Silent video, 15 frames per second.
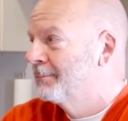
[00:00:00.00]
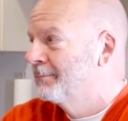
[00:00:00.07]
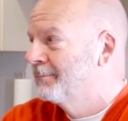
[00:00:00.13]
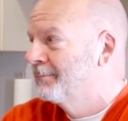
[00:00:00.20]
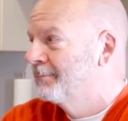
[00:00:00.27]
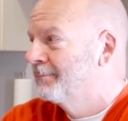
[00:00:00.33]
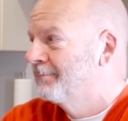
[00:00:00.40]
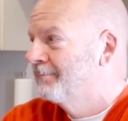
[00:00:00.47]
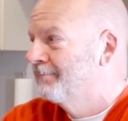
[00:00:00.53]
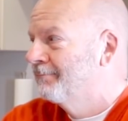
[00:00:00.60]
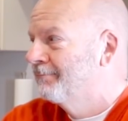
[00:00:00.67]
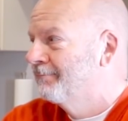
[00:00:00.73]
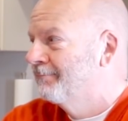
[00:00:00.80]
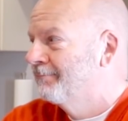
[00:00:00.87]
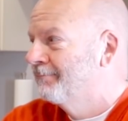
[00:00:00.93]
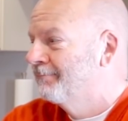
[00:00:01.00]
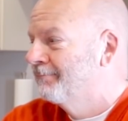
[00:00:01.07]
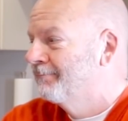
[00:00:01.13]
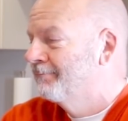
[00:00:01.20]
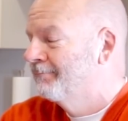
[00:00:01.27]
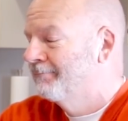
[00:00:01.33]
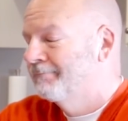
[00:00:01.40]

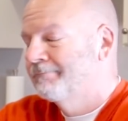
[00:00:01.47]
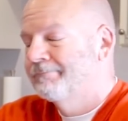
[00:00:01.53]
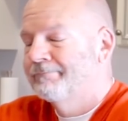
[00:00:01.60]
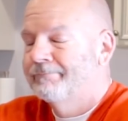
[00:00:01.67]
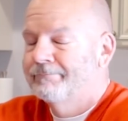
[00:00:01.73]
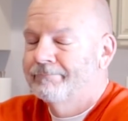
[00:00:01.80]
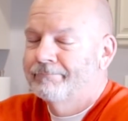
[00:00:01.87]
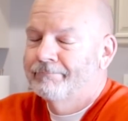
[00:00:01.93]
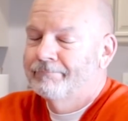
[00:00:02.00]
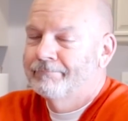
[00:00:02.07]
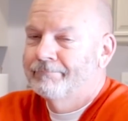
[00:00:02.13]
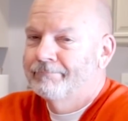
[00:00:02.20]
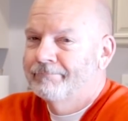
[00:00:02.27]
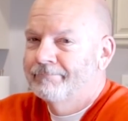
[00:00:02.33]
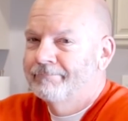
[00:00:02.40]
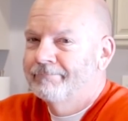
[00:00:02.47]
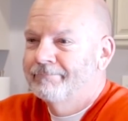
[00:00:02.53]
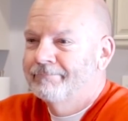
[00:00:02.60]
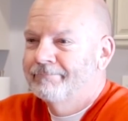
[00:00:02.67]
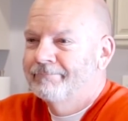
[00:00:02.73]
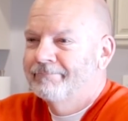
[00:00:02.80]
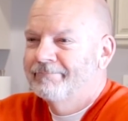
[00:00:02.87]

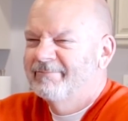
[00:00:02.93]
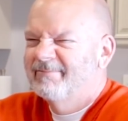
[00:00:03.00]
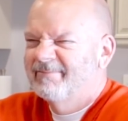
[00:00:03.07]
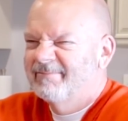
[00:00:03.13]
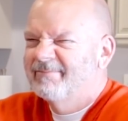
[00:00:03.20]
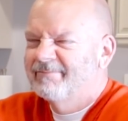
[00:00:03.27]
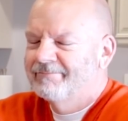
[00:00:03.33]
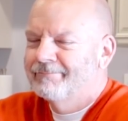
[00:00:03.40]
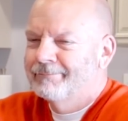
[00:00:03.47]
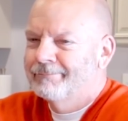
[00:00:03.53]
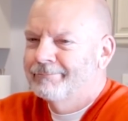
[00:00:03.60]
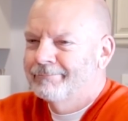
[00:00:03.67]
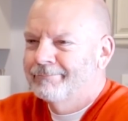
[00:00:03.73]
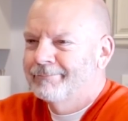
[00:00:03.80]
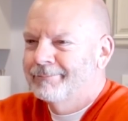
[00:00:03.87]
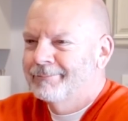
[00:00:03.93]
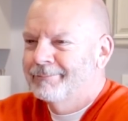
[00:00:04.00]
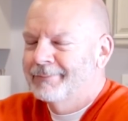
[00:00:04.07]
The person shown says nothing.